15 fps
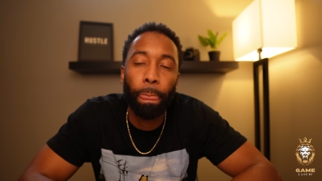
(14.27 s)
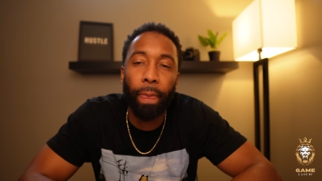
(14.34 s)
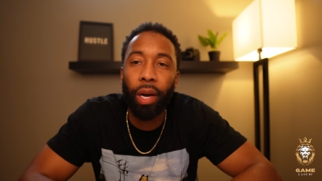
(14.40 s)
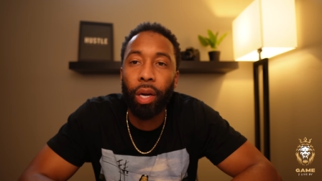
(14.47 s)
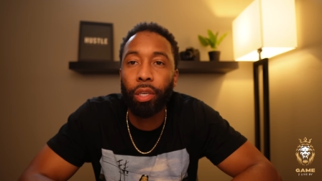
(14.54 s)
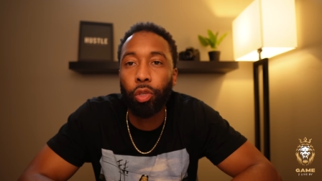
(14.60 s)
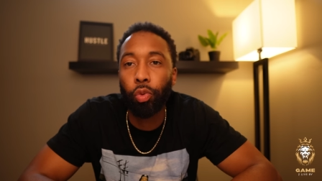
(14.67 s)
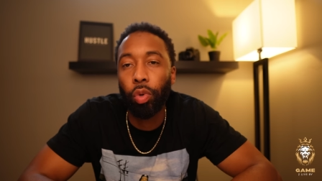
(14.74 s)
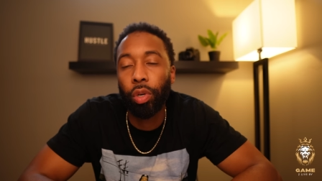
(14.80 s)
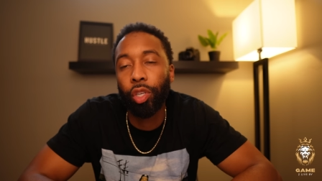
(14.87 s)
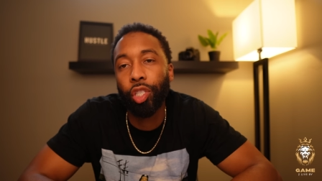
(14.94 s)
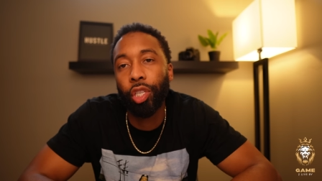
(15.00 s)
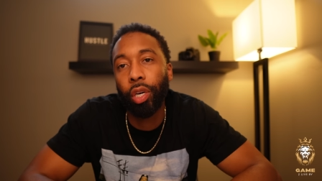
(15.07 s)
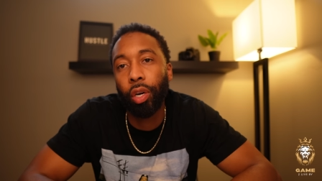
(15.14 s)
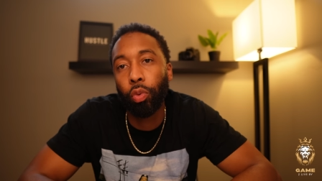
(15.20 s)
And I just wanna
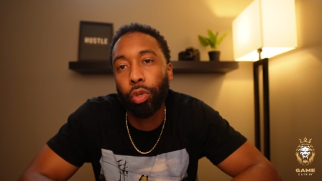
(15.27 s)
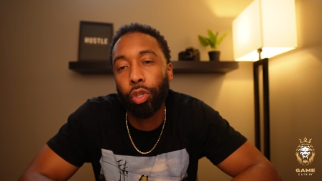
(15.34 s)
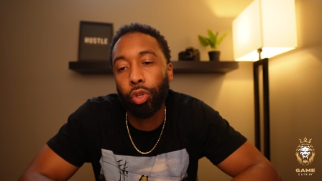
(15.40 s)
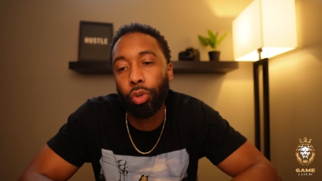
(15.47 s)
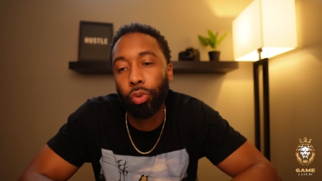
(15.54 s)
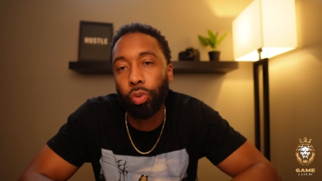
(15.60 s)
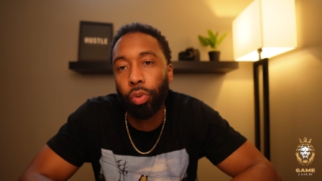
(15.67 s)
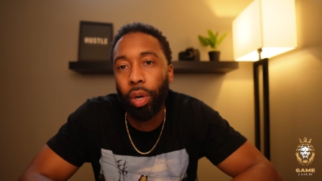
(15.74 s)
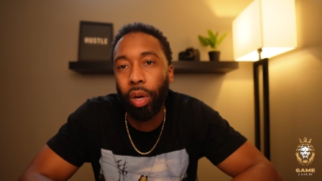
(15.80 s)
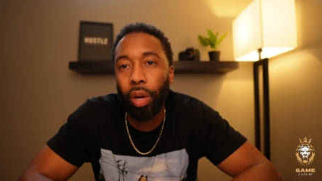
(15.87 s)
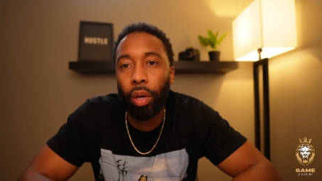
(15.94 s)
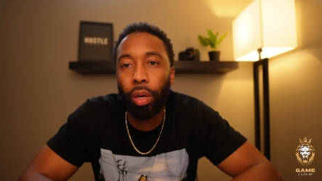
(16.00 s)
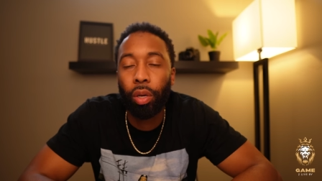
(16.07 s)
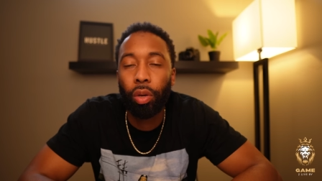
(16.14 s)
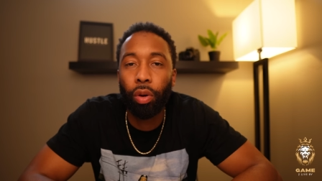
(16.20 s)
share with you,
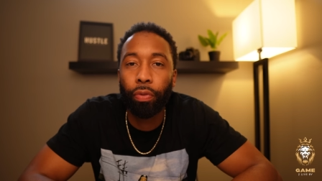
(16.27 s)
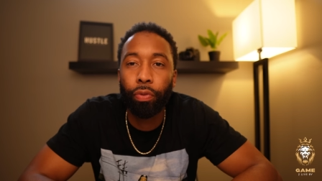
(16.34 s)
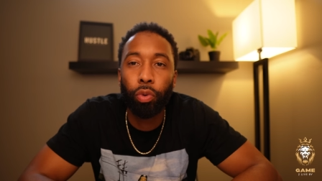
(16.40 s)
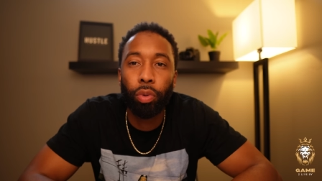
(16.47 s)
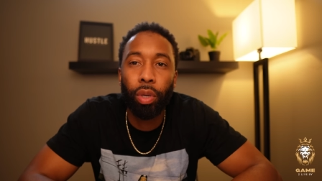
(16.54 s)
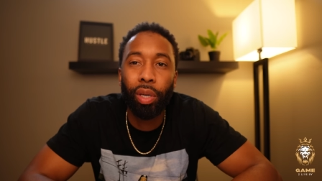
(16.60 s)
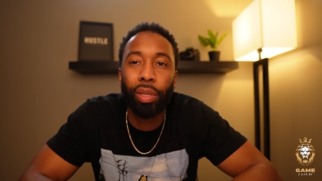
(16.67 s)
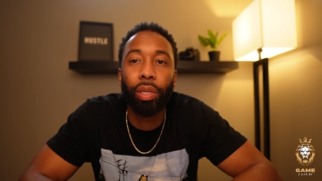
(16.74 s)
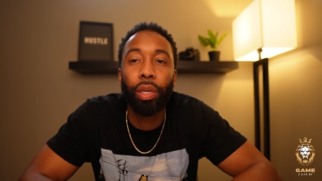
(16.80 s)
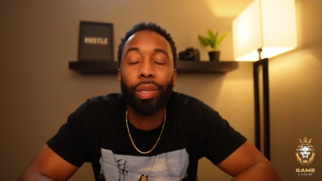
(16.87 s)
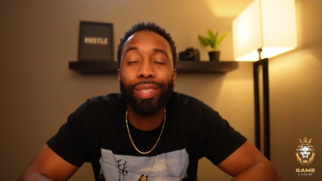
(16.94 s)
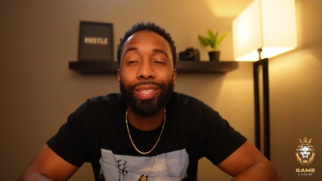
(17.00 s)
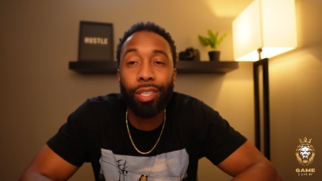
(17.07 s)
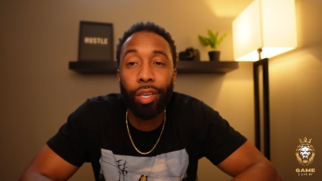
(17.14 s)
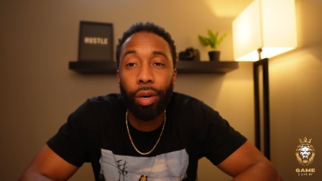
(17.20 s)
you know, a few things to
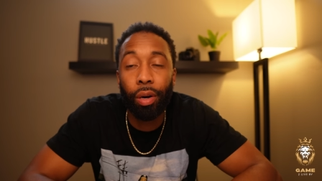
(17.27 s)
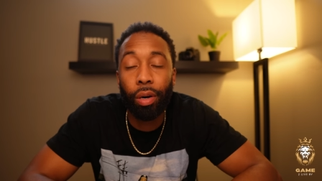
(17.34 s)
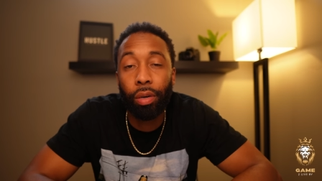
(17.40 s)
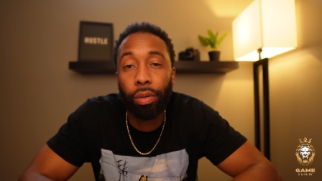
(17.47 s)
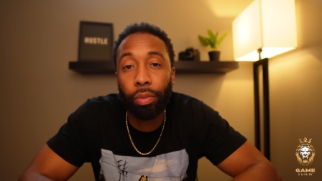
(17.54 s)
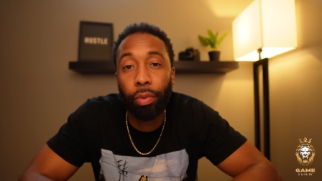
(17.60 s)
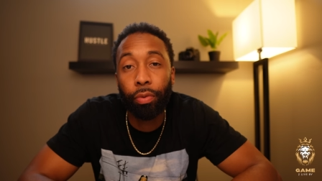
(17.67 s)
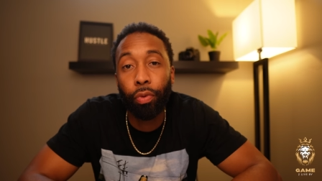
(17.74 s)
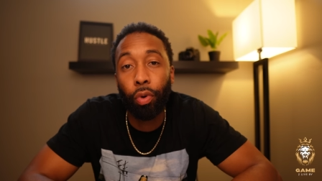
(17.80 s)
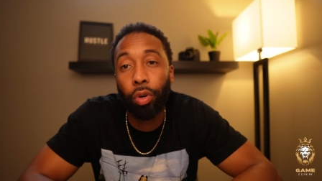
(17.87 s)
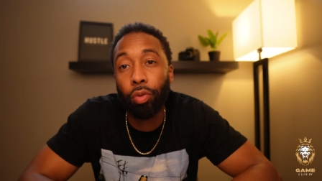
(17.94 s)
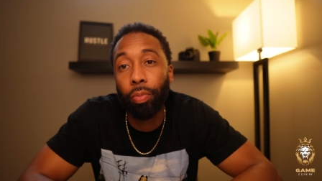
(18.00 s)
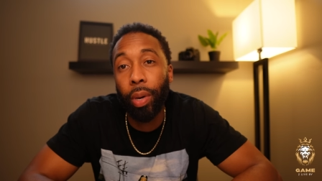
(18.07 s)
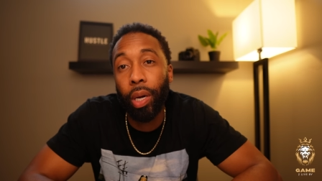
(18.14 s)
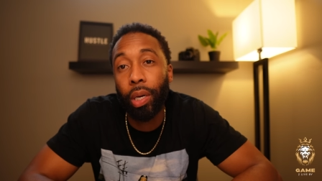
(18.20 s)
consider before
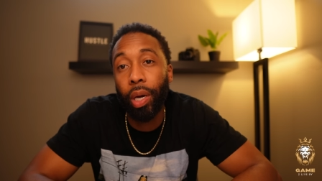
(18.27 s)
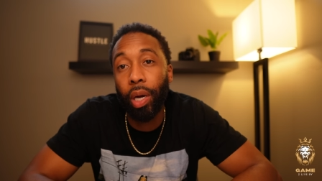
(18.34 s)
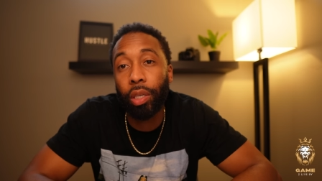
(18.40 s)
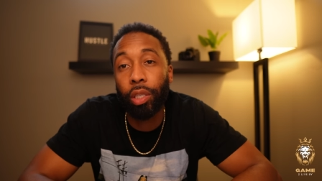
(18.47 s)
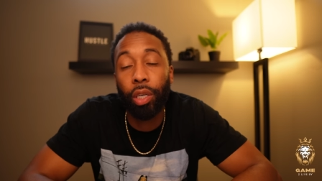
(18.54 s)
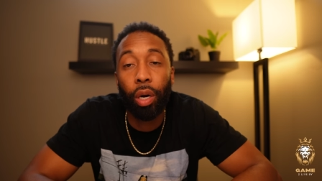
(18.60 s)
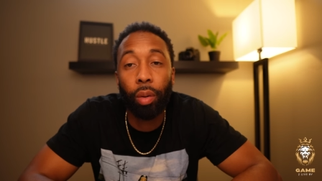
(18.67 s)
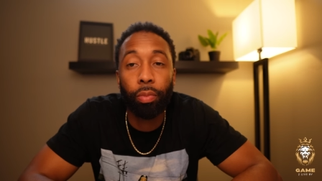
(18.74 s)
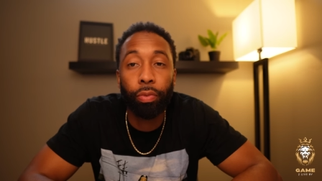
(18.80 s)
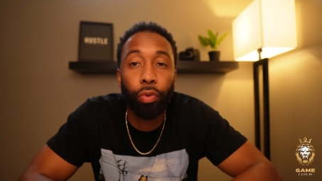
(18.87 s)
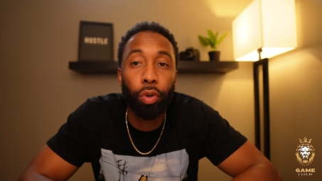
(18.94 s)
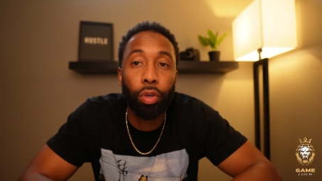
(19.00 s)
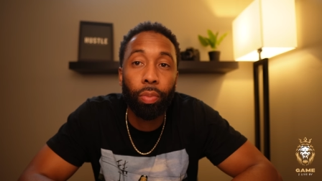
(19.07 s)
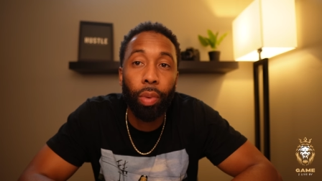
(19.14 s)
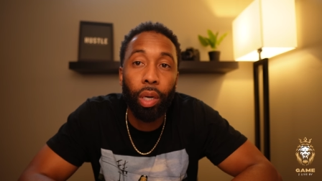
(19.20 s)
you make that jump,
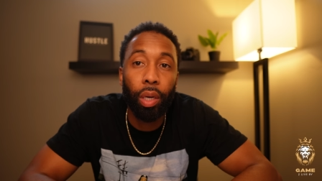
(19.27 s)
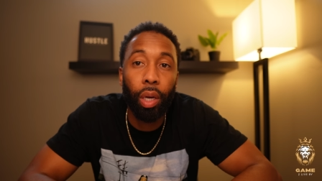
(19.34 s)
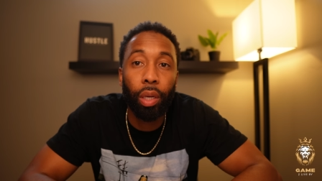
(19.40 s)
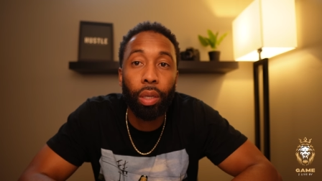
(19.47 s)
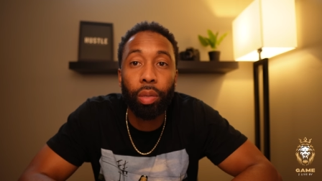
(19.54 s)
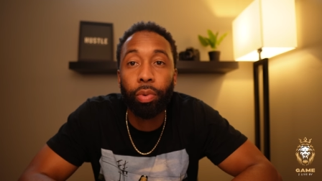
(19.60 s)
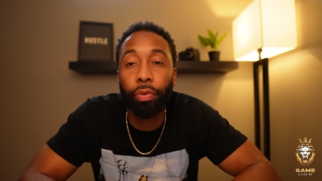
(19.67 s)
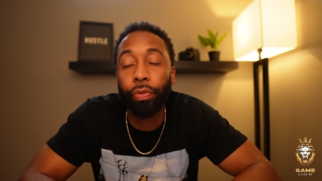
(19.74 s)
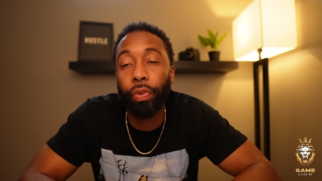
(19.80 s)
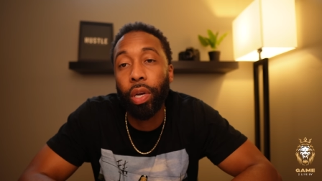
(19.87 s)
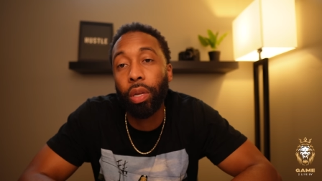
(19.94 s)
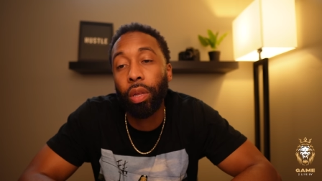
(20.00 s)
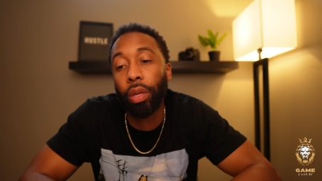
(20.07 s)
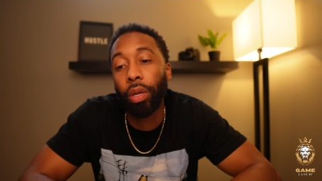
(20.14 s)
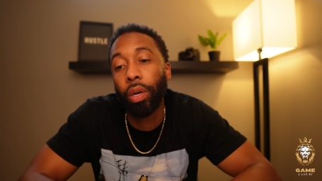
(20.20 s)
before you make that leap of
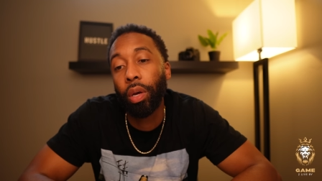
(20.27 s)
faith.